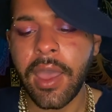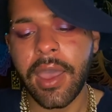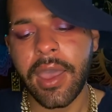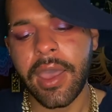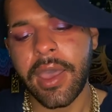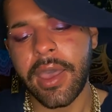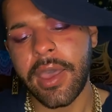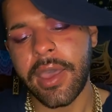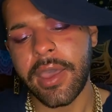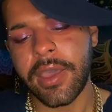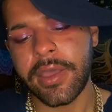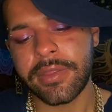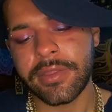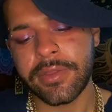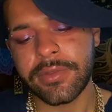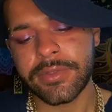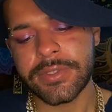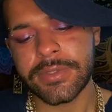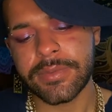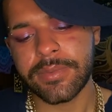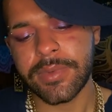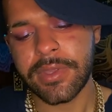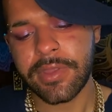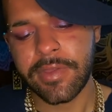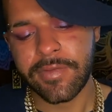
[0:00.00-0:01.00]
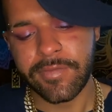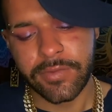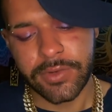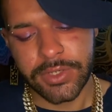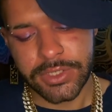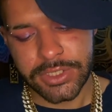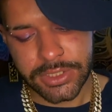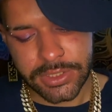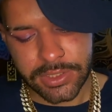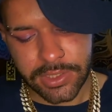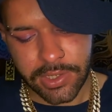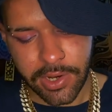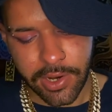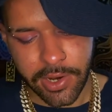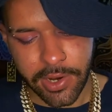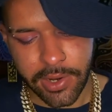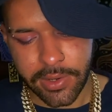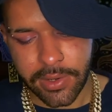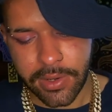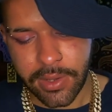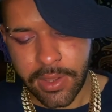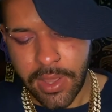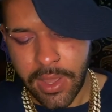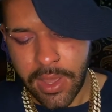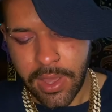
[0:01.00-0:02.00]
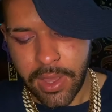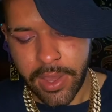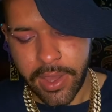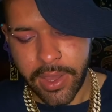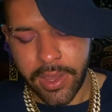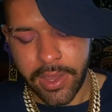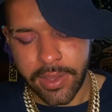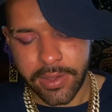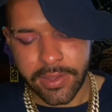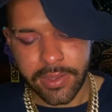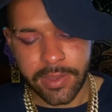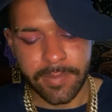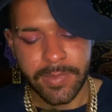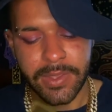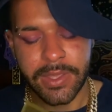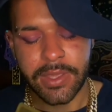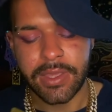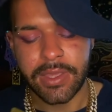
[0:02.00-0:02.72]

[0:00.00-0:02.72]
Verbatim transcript: And this Wheel of Fortune card coming